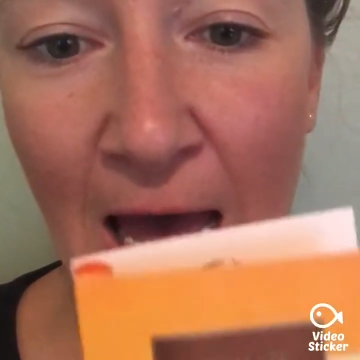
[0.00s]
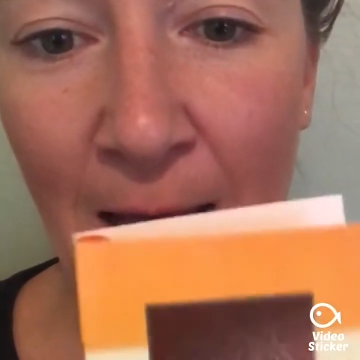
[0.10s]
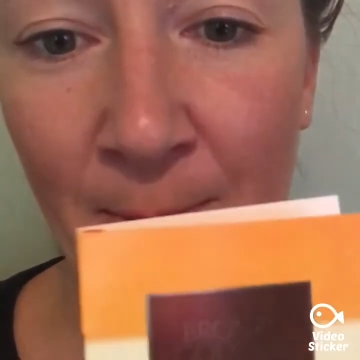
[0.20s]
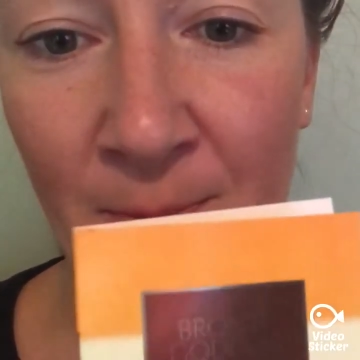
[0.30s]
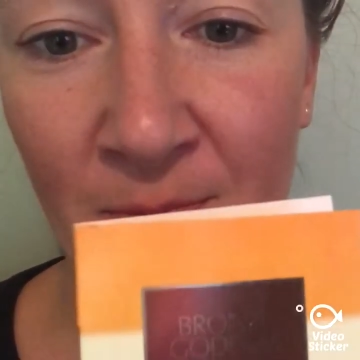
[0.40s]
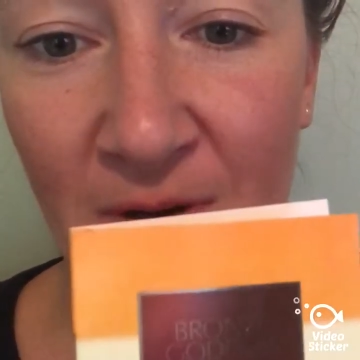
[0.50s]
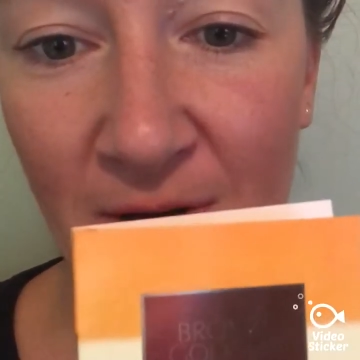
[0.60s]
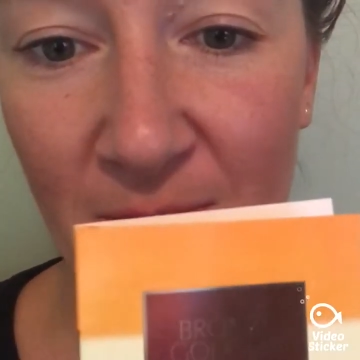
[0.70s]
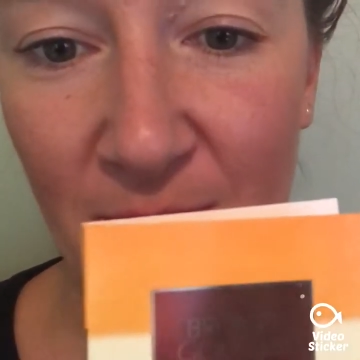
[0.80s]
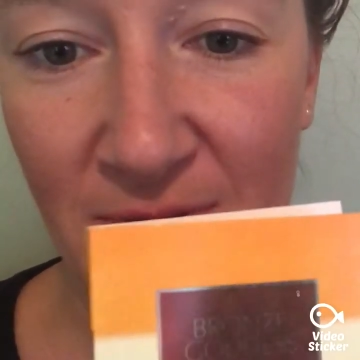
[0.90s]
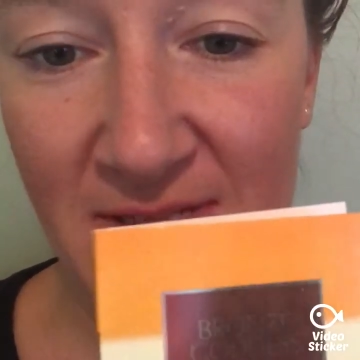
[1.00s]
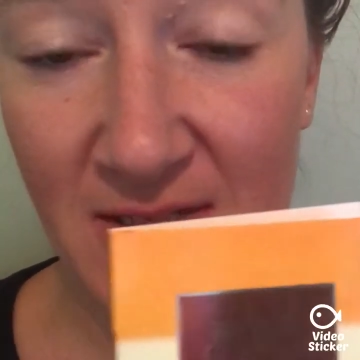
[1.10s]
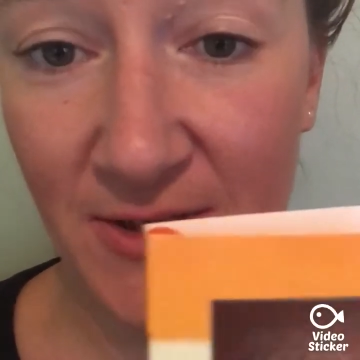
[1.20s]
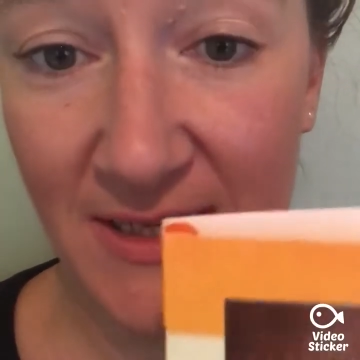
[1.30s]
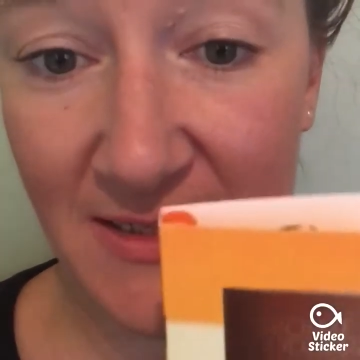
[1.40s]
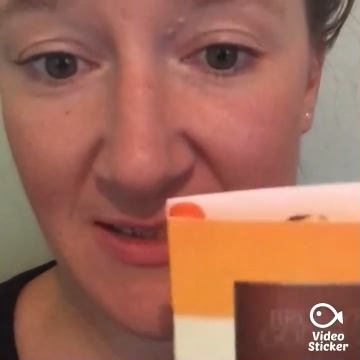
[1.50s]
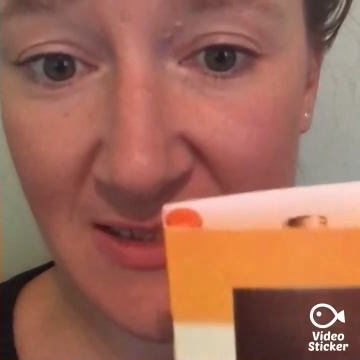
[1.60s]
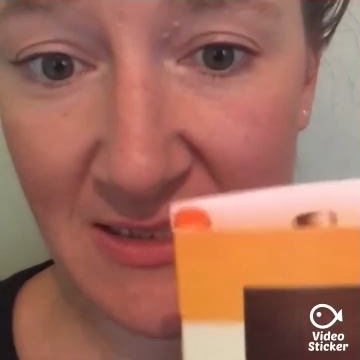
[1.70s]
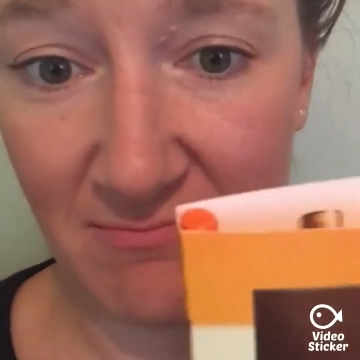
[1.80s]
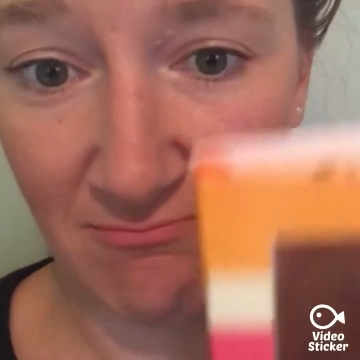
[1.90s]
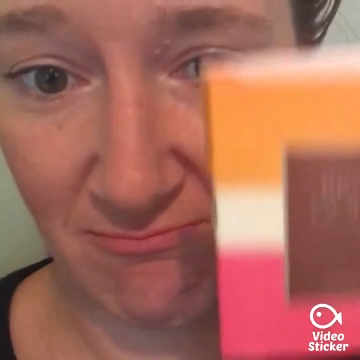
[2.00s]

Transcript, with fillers: Um, we got the Bronze Goddess